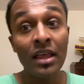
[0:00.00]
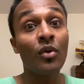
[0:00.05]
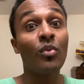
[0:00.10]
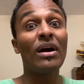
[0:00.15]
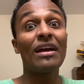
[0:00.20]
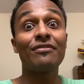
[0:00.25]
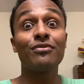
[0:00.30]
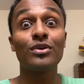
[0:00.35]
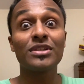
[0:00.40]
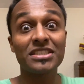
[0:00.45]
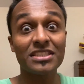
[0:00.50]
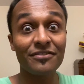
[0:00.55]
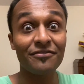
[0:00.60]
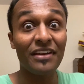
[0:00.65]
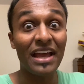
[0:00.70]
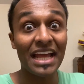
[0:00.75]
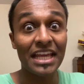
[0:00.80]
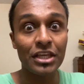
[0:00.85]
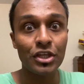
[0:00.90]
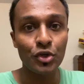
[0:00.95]
Life wants to
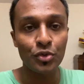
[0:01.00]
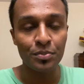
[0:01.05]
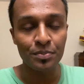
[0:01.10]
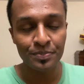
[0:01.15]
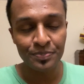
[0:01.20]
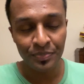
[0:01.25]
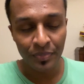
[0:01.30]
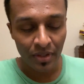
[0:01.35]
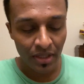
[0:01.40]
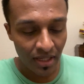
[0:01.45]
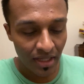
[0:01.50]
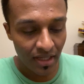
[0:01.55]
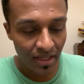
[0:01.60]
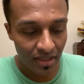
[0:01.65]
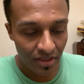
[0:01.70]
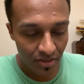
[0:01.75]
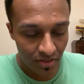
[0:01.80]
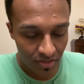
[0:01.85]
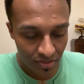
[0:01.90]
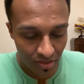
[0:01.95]
back you.
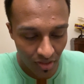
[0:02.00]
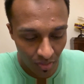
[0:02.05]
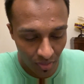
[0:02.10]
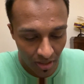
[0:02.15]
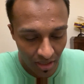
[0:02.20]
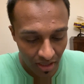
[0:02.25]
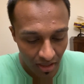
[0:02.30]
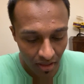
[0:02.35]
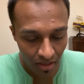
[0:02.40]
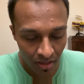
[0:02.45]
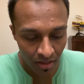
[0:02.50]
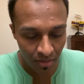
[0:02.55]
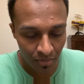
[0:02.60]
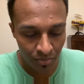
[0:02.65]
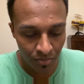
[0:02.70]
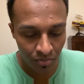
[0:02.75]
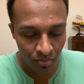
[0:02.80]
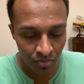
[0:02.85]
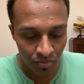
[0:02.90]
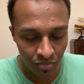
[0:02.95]
So,
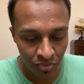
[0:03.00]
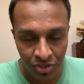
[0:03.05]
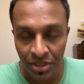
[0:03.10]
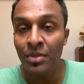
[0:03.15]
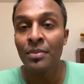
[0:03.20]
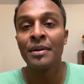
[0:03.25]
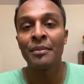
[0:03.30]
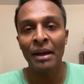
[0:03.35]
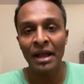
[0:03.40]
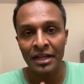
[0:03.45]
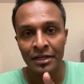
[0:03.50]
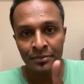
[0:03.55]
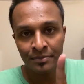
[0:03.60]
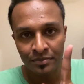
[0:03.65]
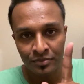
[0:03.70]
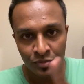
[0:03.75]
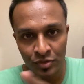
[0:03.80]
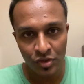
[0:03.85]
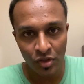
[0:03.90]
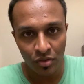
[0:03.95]
she'll be back.
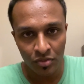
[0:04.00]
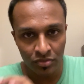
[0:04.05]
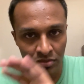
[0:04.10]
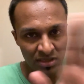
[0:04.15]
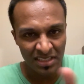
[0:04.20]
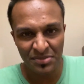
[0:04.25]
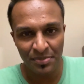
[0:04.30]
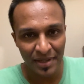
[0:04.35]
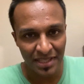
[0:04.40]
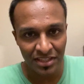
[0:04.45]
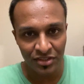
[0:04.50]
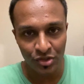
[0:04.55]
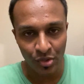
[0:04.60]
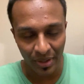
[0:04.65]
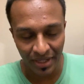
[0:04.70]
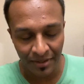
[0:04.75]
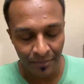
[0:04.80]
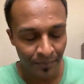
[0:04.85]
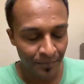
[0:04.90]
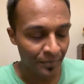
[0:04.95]
So, let's make this
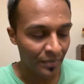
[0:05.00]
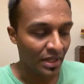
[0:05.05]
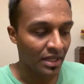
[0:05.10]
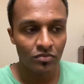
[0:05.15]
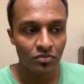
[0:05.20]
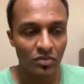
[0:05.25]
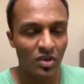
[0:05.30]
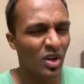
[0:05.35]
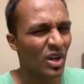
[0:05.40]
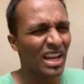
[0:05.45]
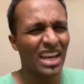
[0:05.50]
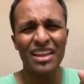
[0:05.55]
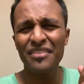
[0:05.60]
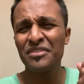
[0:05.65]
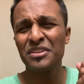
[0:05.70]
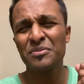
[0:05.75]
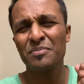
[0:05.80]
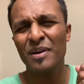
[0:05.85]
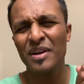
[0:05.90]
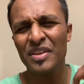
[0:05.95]
quick. Oh, I love
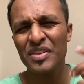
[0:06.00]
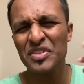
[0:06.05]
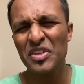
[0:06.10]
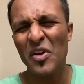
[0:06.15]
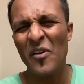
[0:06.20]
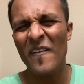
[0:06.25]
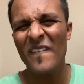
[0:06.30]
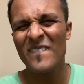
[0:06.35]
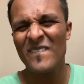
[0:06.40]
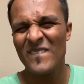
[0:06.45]
this part of the song.